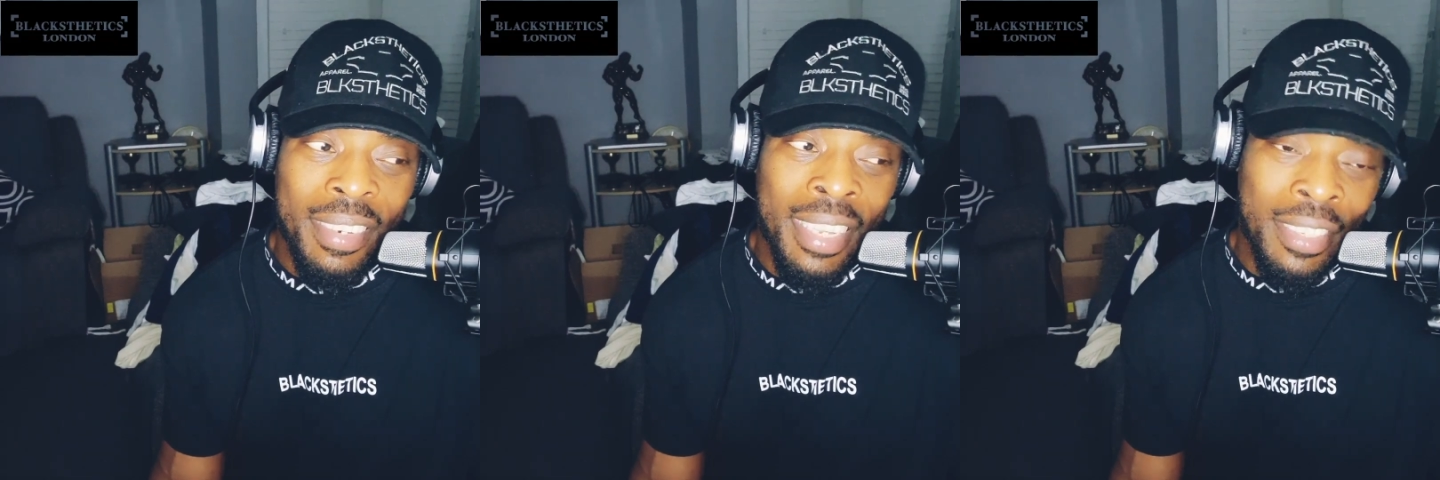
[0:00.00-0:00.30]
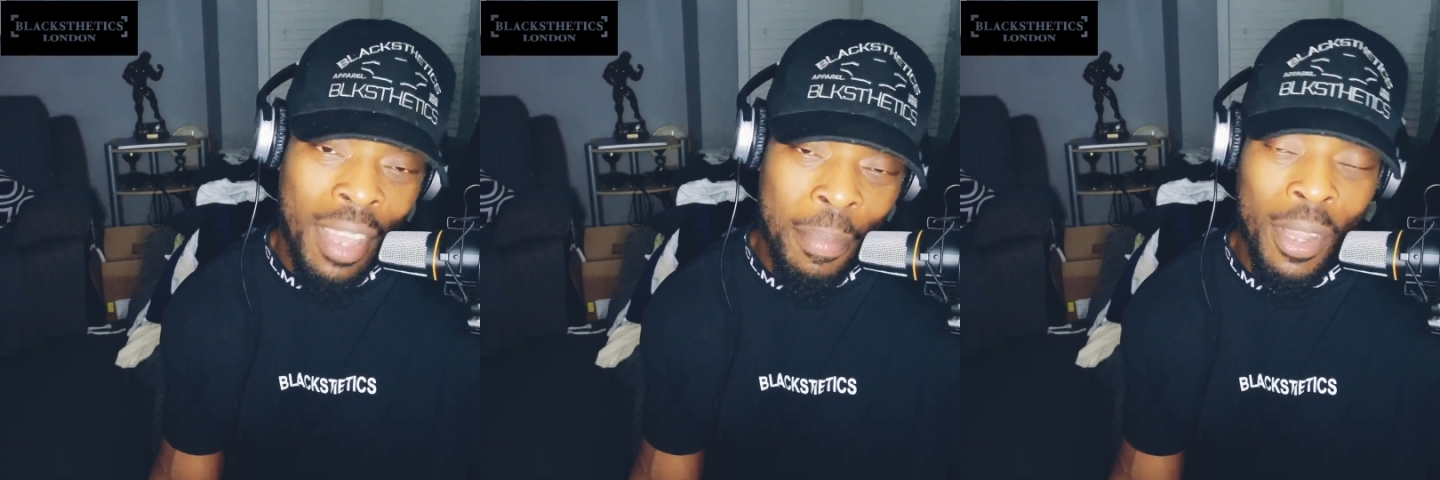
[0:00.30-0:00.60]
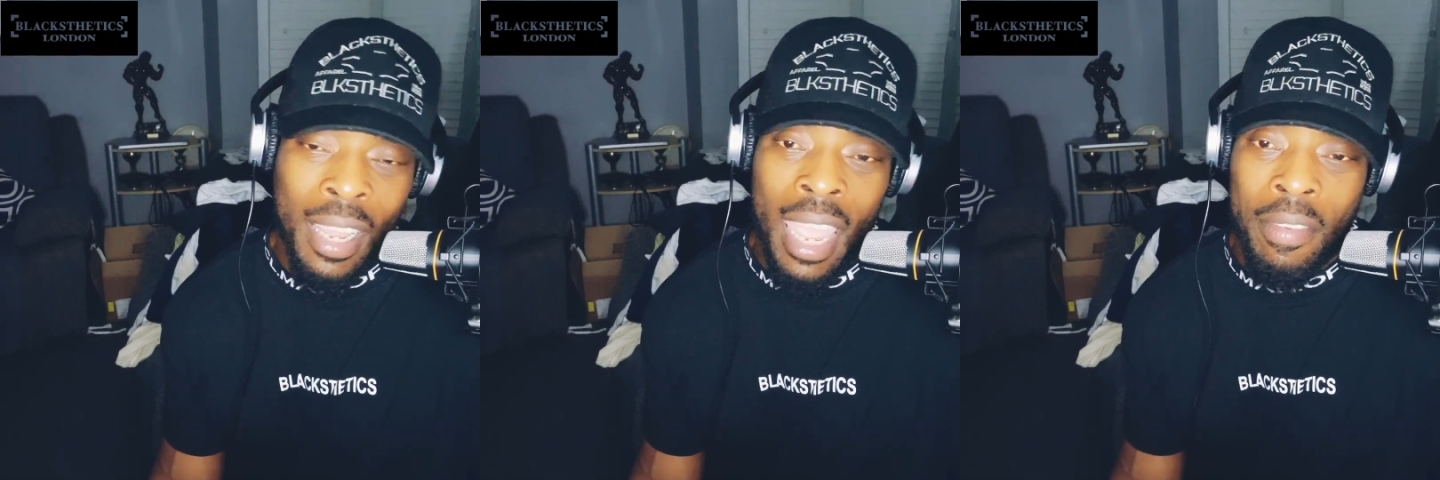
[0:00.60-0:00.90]
the
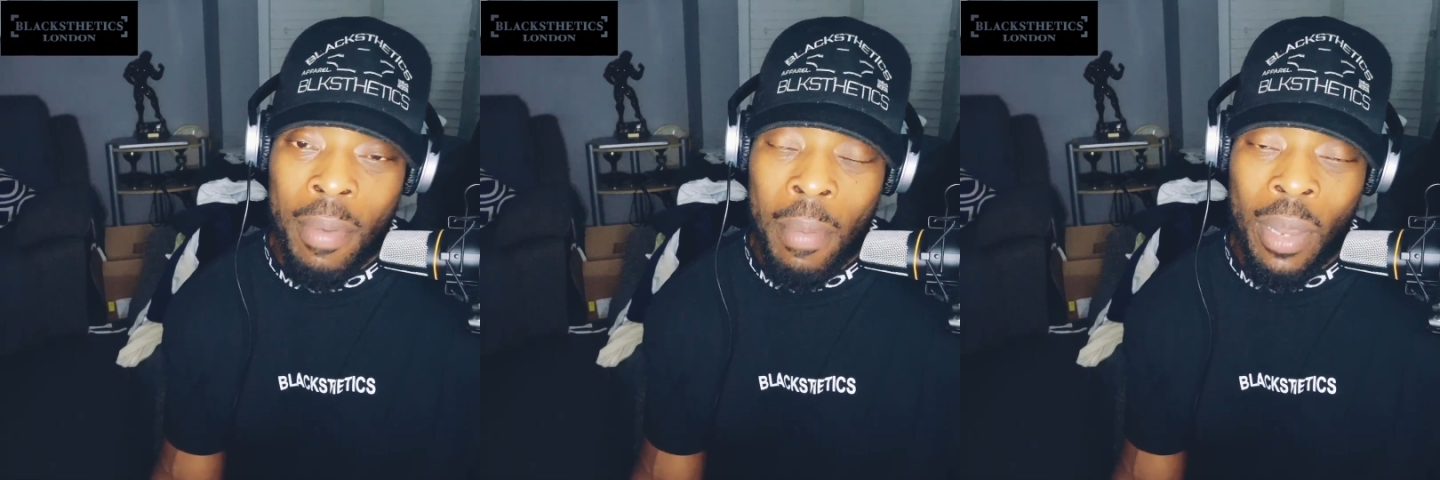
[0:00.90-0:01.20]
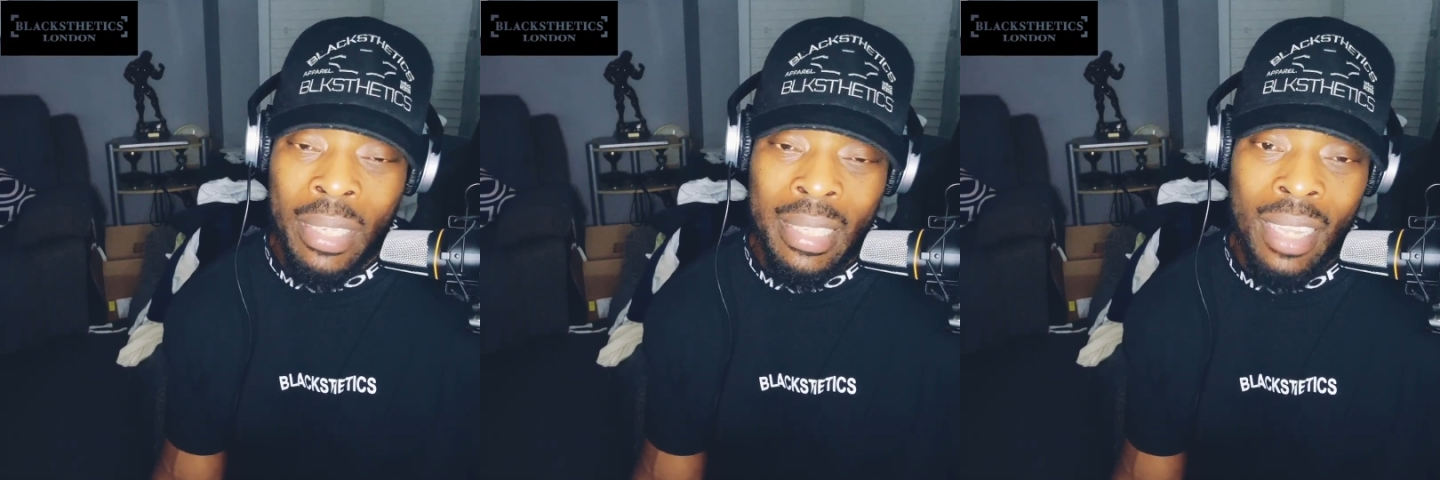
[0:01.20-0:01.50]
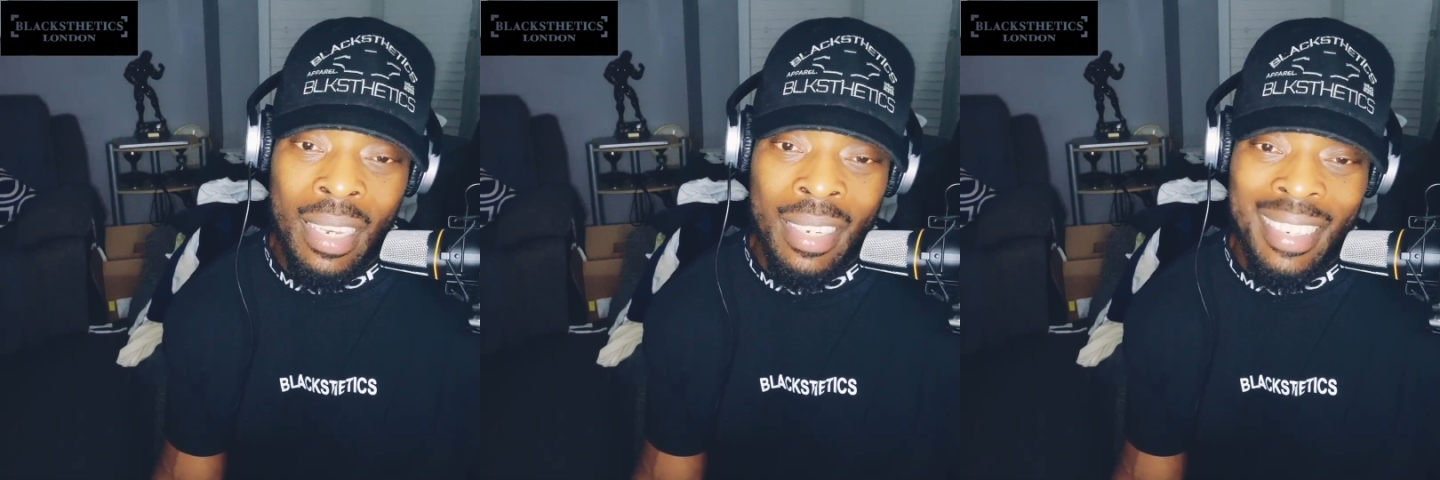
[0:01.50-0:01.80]
example I gave about my
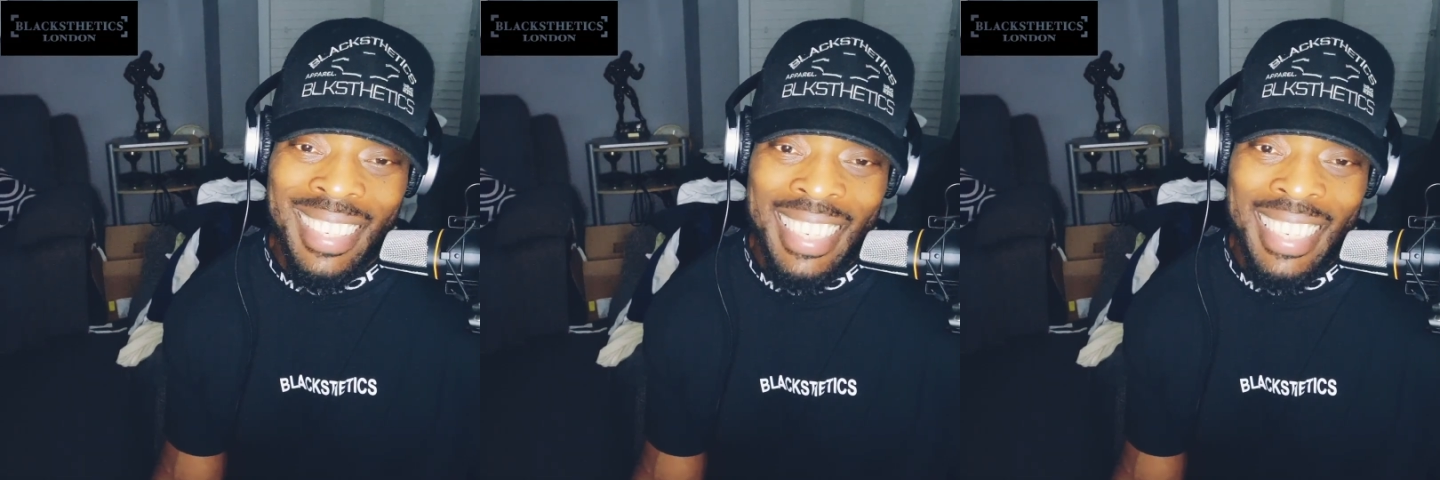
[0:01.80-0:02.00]
son,